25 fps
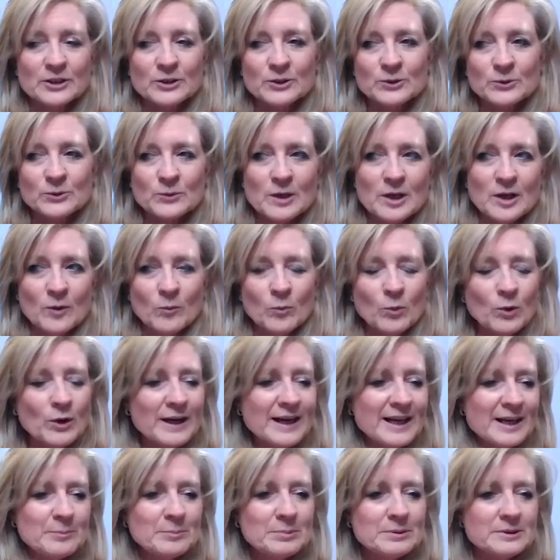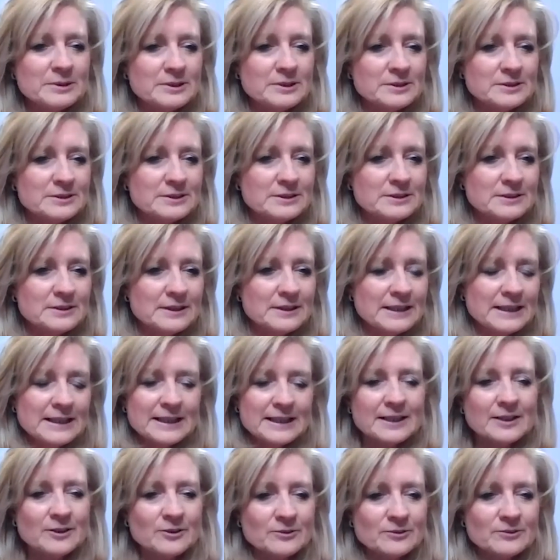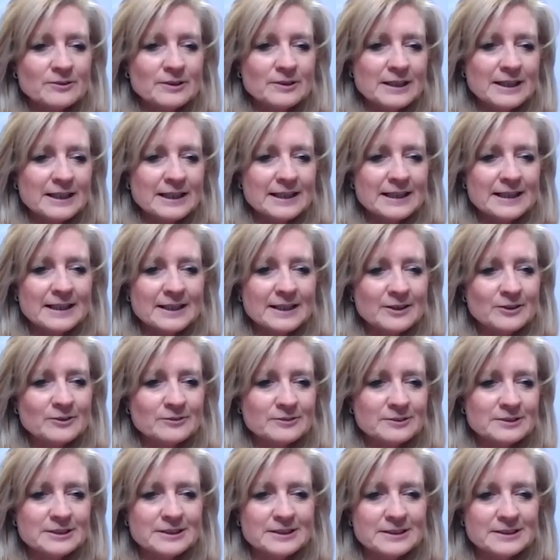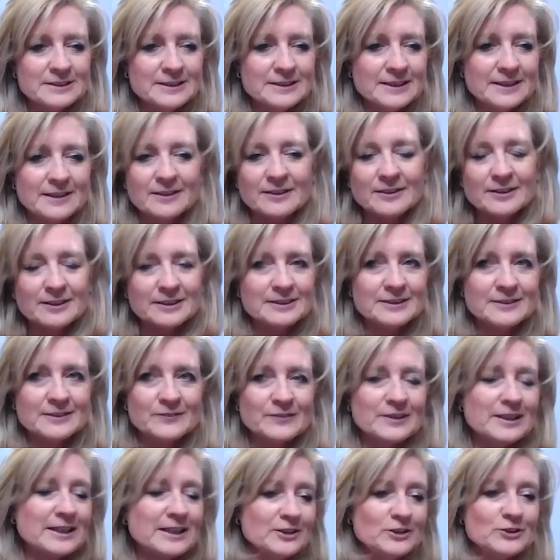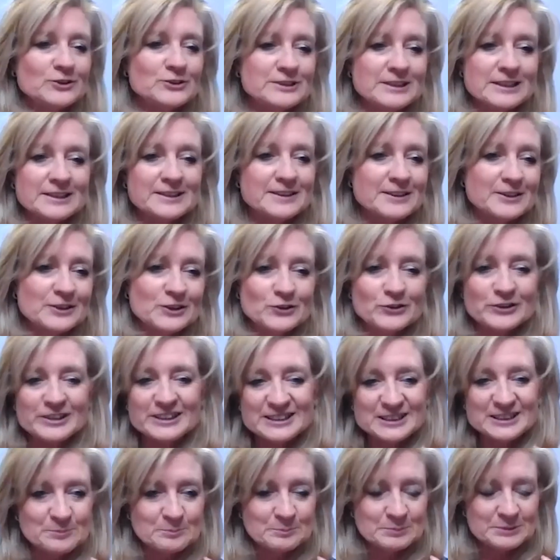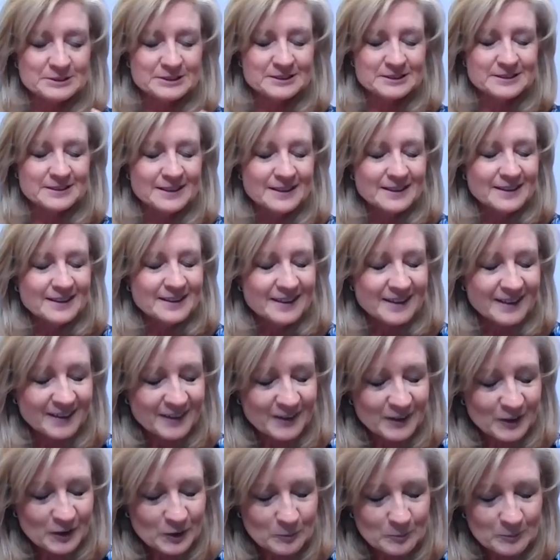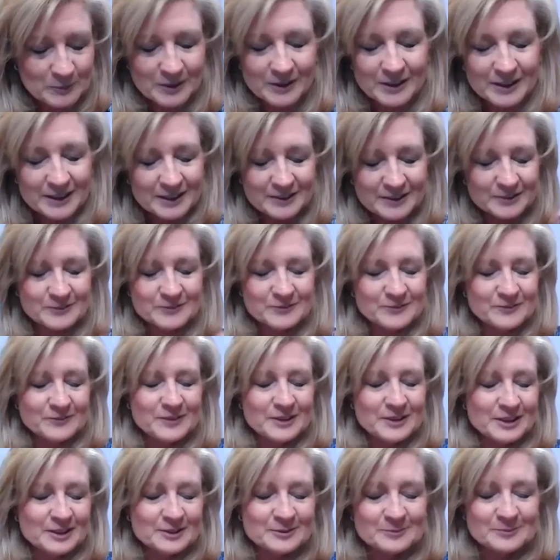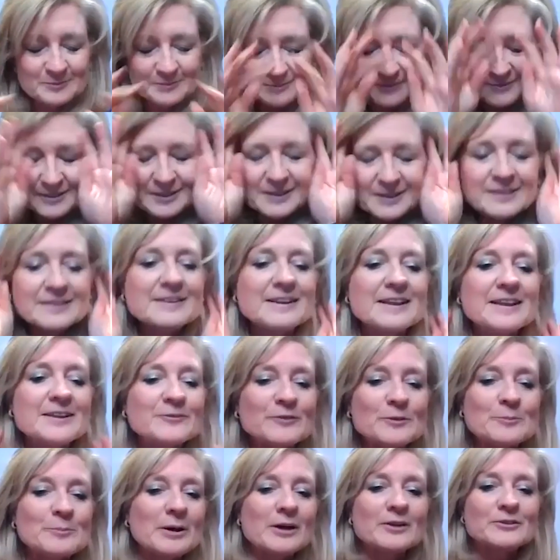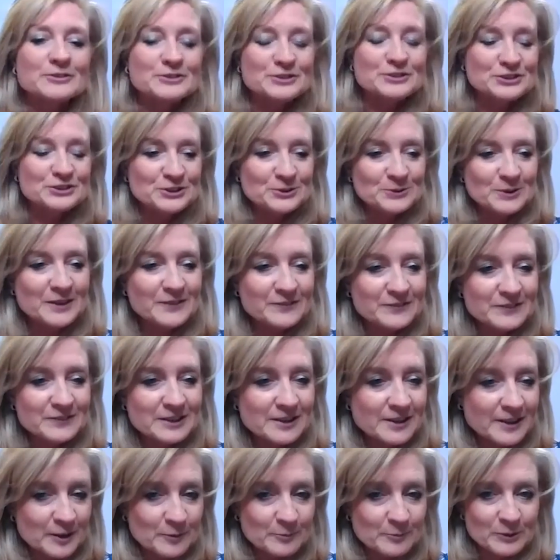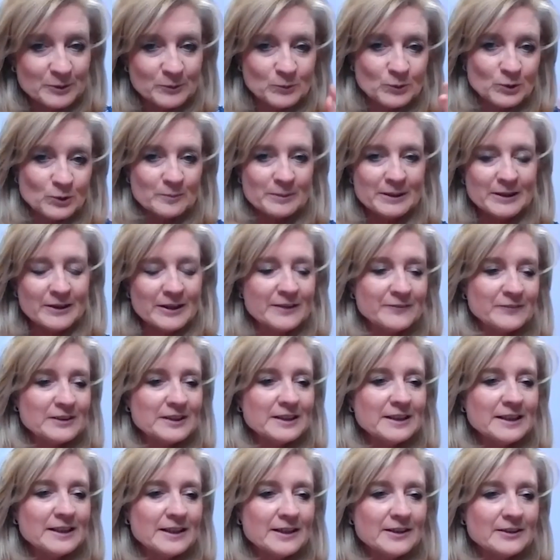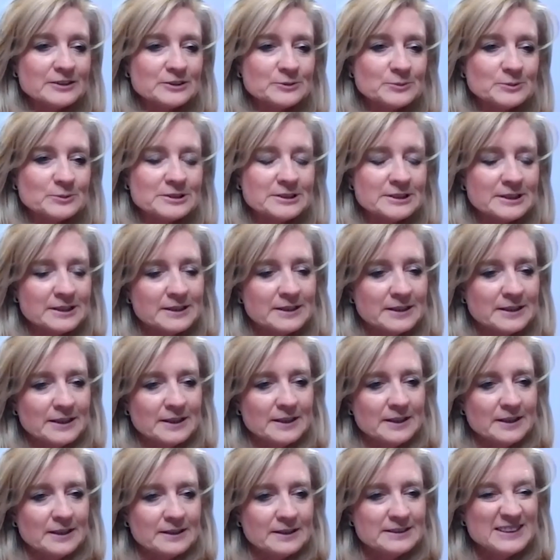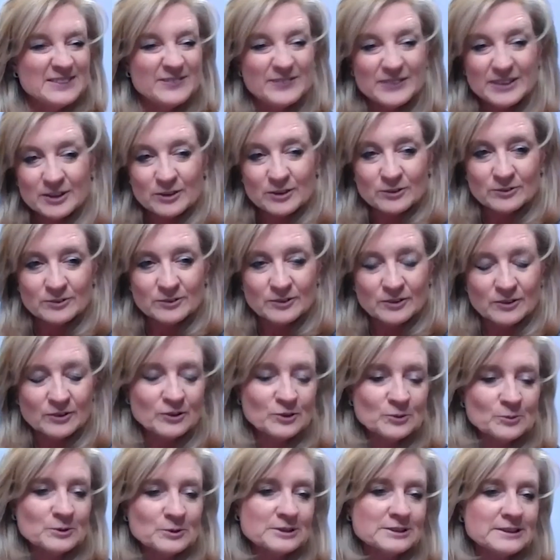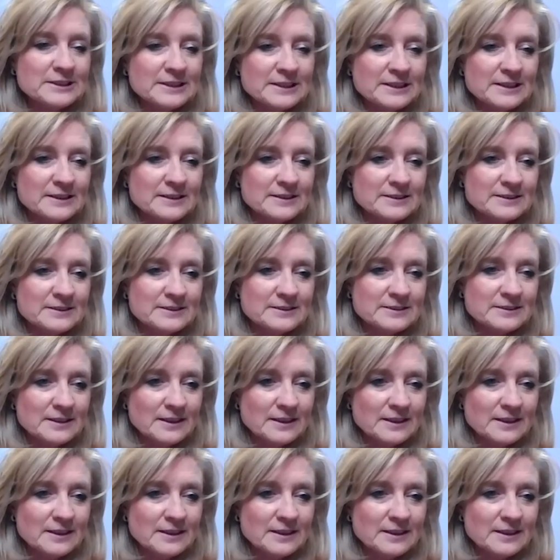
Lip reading: So what happened? How did it kind of, you said that crisps kind of, that they repulsed you overnight. But what about everything else? Was it difficult, or was it?